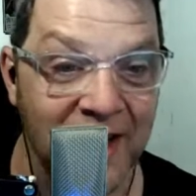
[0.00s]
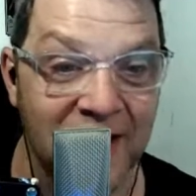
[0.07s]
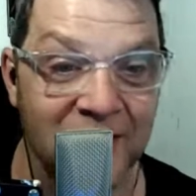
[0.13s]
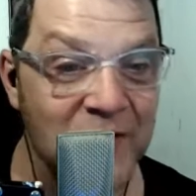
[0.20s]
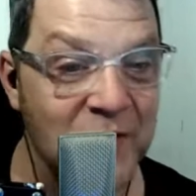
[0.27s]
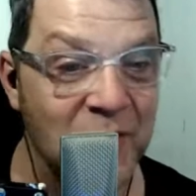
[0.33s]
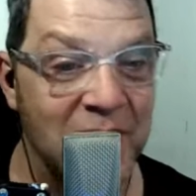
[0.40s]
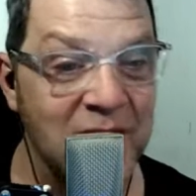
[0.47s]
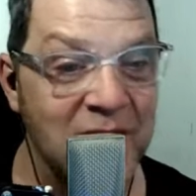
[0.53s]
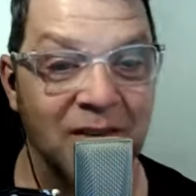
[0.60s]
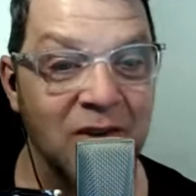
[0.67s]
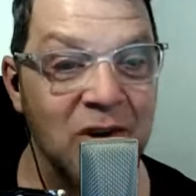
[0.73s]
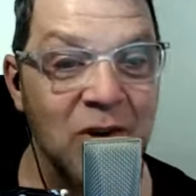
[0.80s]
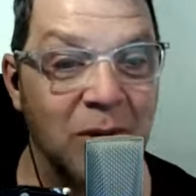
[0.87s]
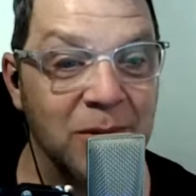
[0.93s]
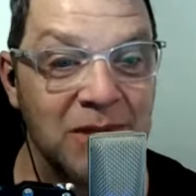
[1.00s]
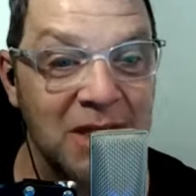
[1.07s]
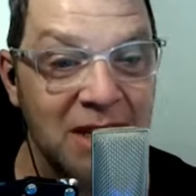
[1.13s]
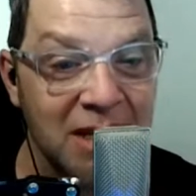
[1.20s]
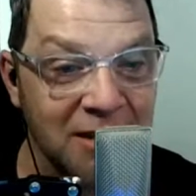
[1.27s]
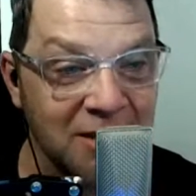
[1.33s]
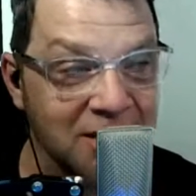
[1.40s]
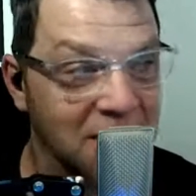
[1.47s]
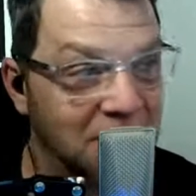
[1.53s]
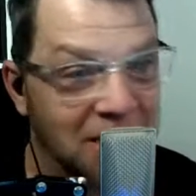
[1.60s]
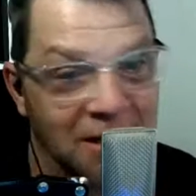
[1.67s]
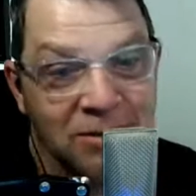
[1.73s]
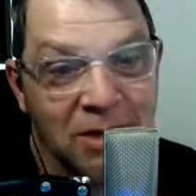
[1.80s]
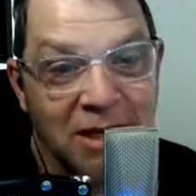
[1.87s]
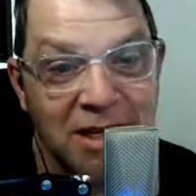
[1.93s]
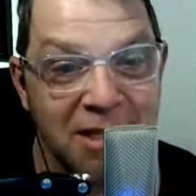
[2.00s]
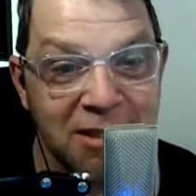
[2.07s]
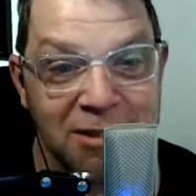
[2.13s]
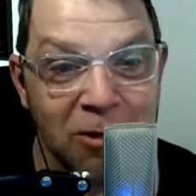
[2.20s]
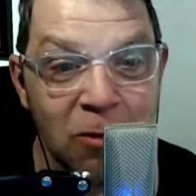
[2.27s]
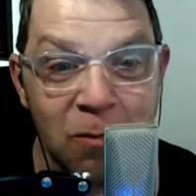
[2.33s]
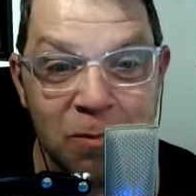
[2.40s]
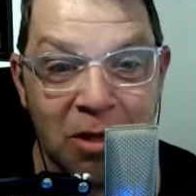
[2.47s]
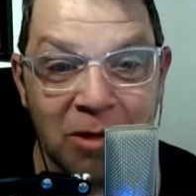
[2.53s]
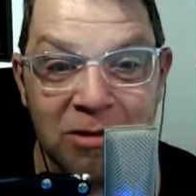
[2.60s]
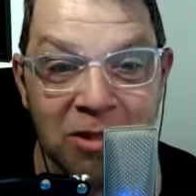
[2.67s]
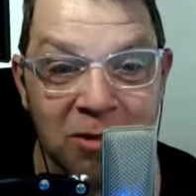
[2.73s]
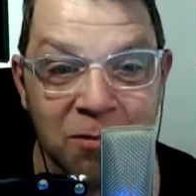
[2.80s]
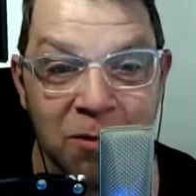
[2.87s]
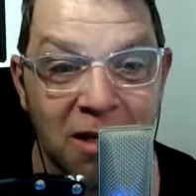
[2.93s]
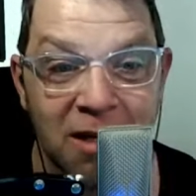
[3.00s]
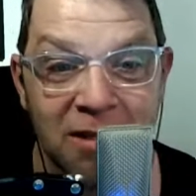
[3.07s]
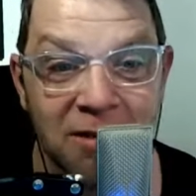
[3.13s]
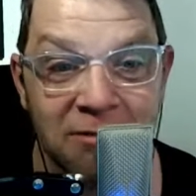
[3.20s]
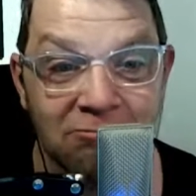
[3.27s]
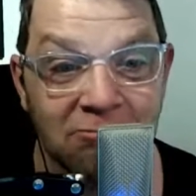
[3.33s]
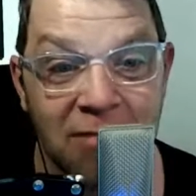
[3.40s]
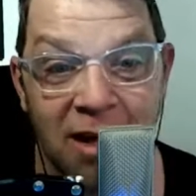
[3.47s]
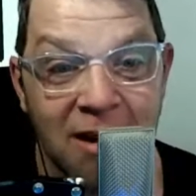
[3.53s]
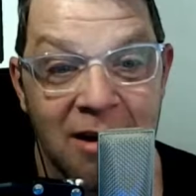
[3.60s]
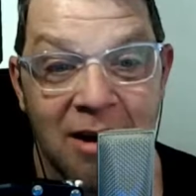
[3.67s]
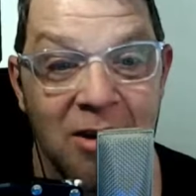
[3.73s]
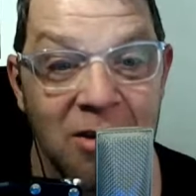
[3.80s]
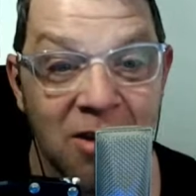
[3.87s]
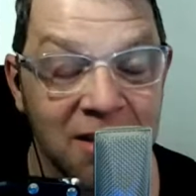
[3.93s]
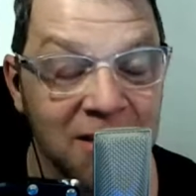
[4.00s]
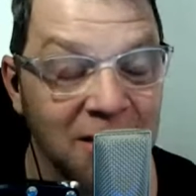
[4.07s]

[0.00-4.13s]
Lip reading: I never knew what was in it. Sometimes I'd get a scoop though, just because I don't know,